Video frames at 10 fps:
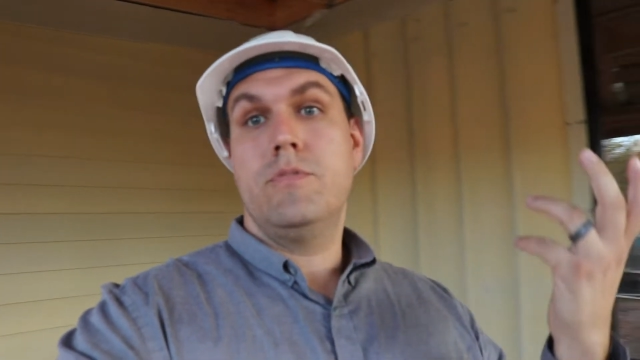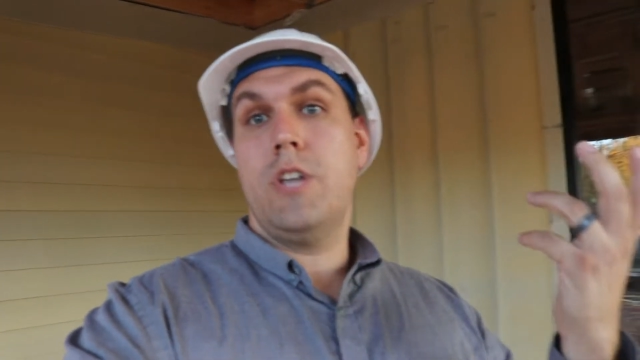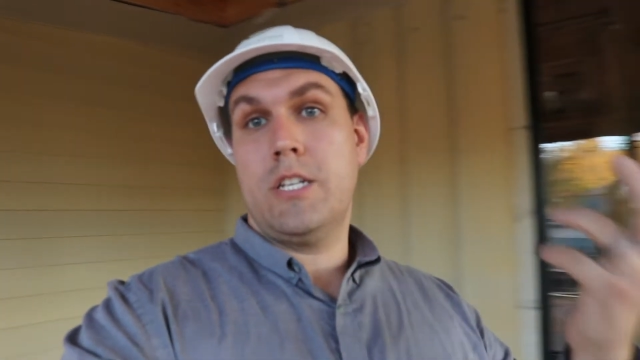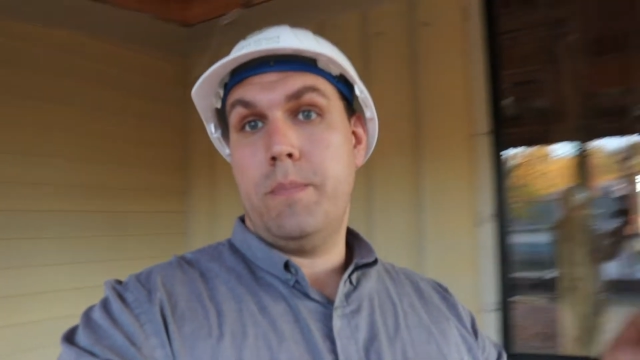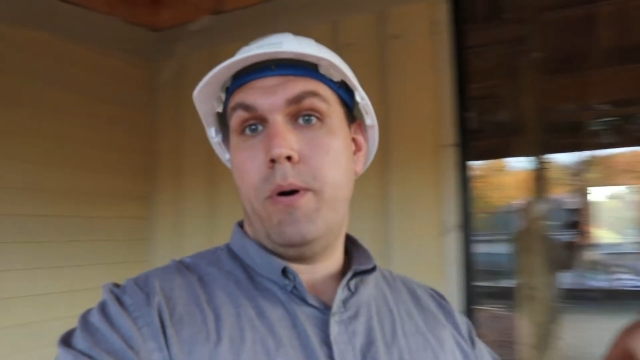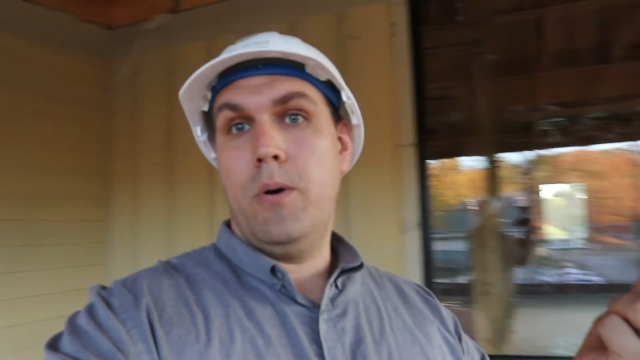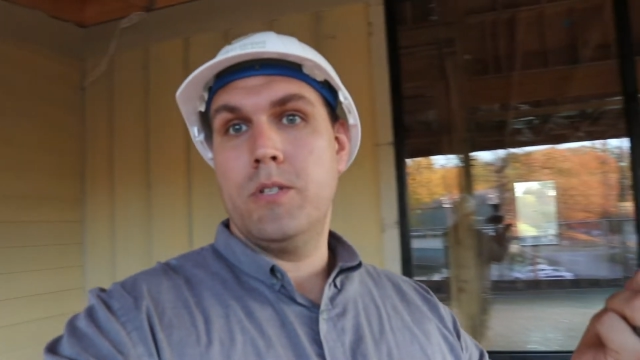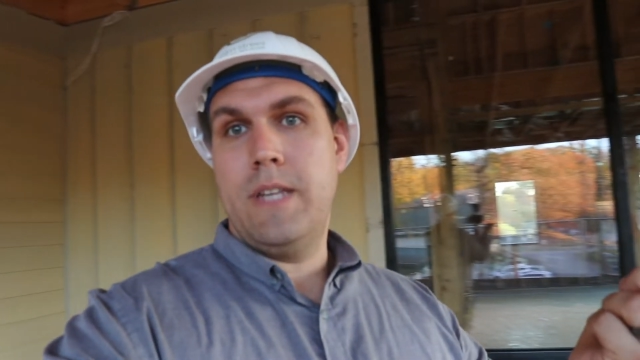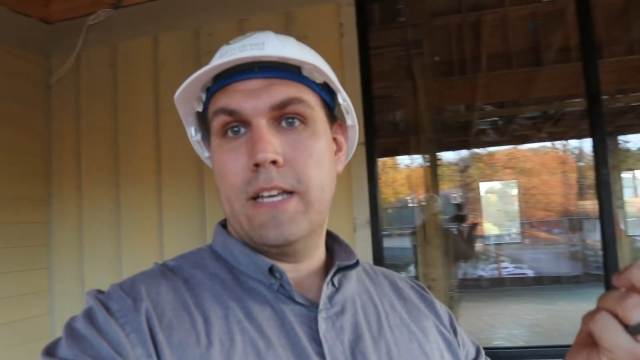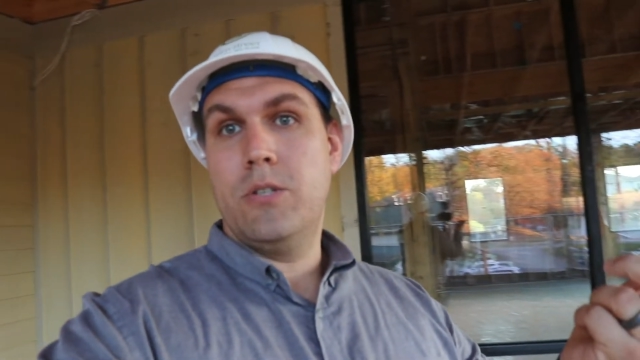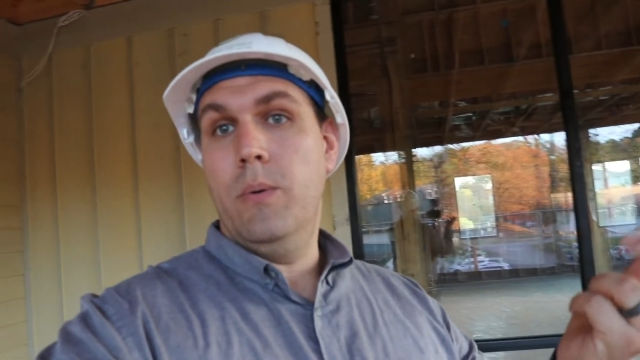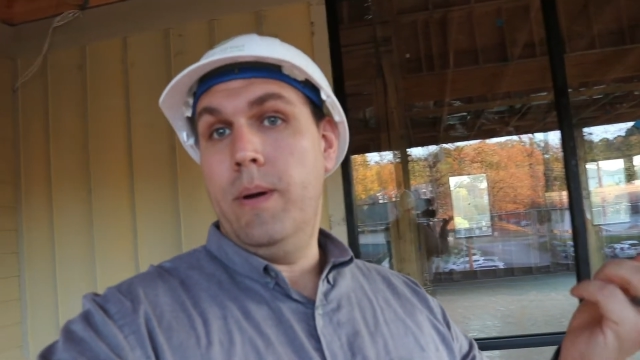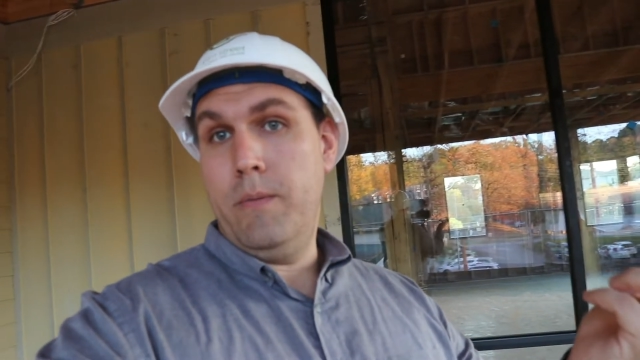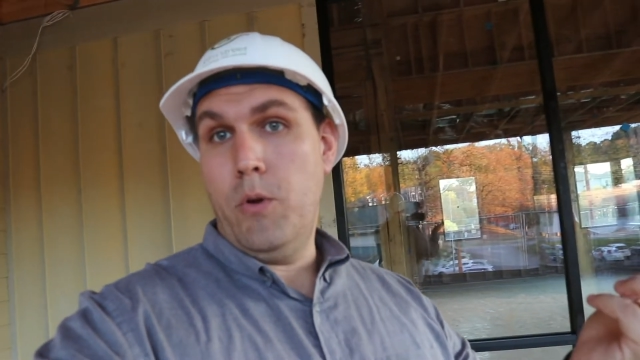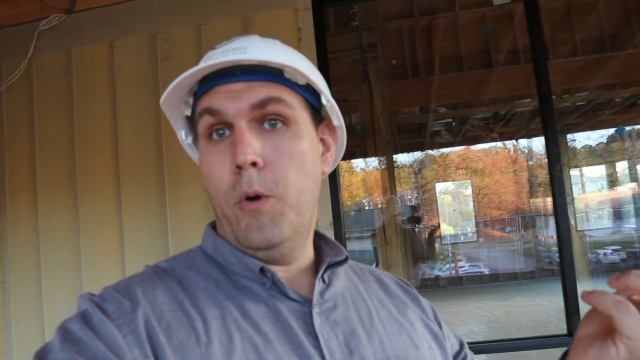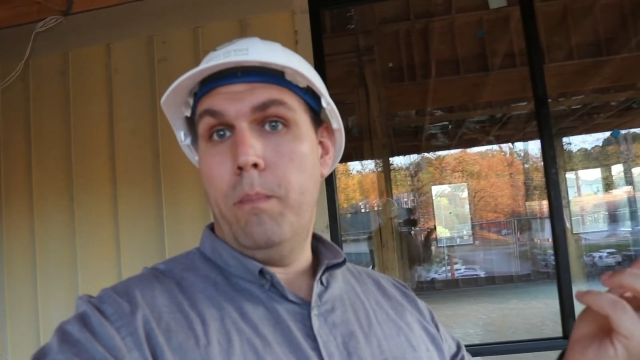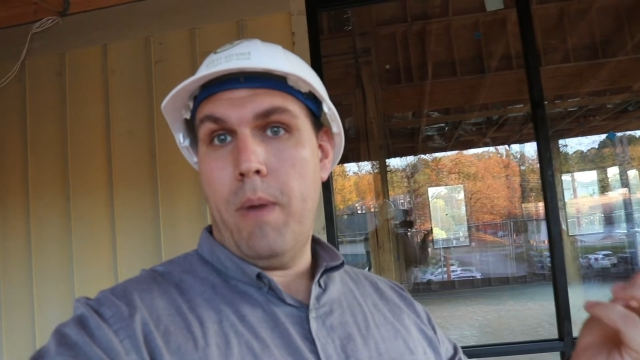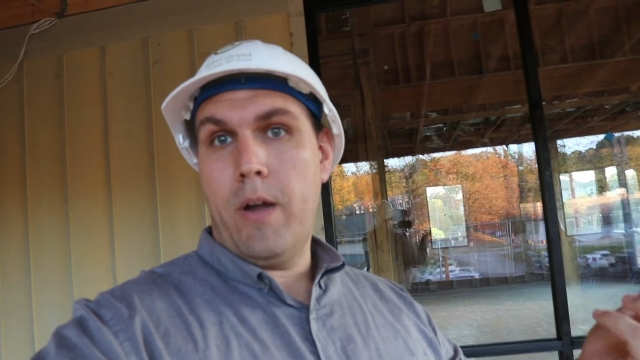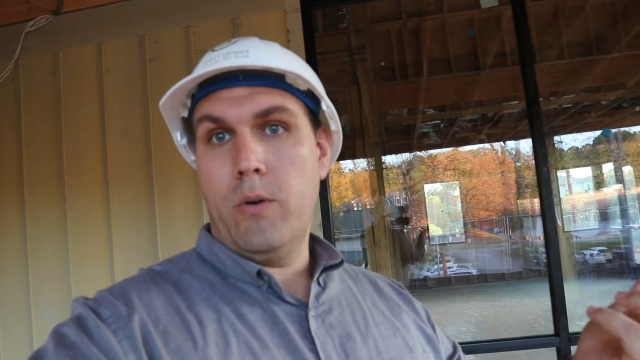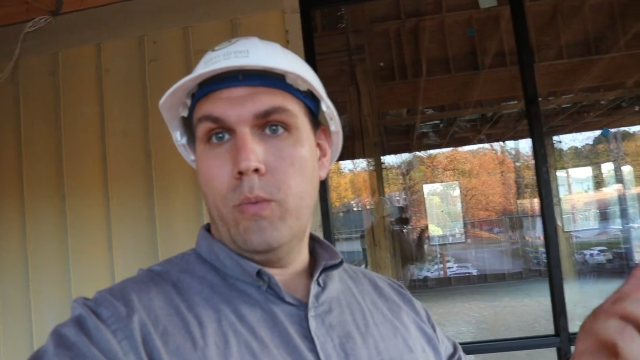juxtaposed next to a new
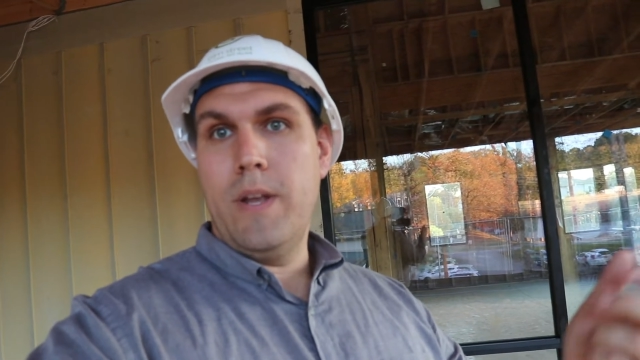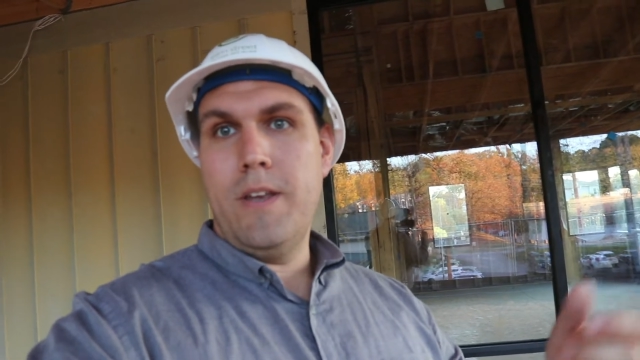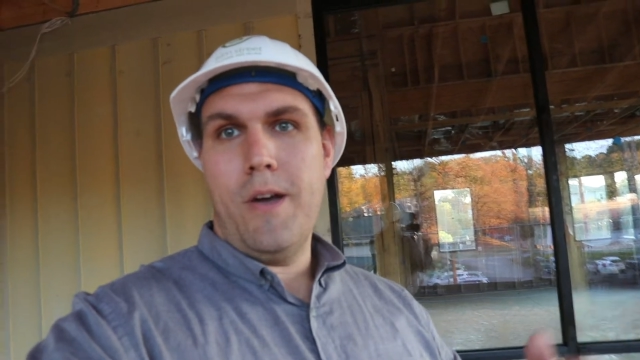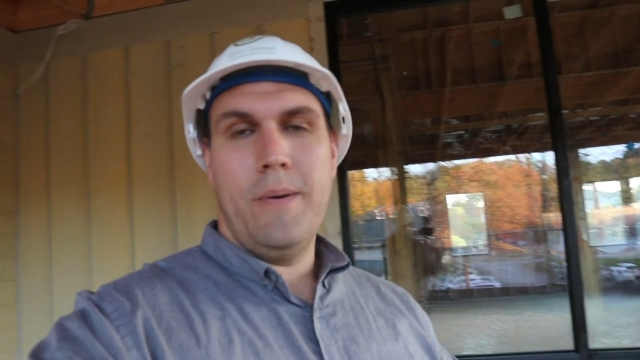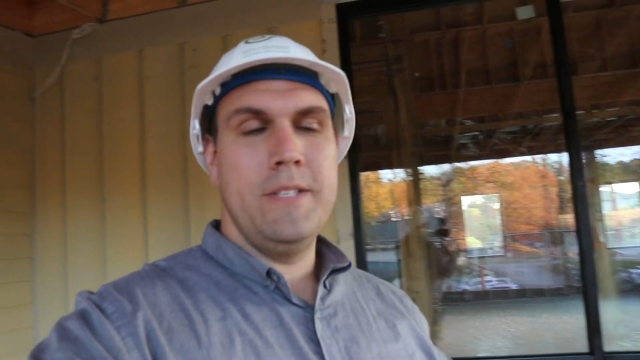modern window.